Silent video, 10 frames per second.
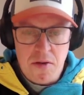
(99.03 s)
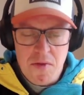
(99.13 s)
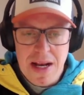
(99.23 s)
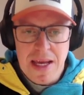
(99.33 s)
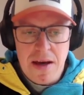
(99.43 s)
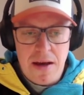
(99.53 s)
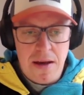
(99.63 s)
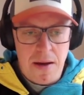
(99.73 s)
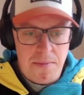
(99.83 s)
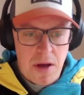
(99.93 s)
not really
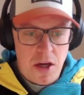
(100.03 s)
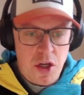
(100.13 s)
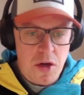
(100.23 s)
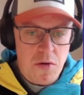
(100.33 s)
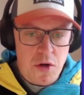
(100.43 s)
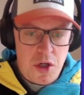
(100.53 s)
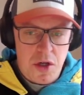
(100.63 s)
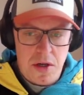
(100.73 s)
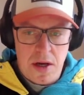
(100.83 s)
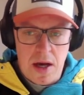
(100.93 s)
a
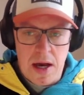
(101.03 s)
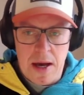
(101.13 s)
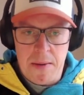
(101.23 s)
huge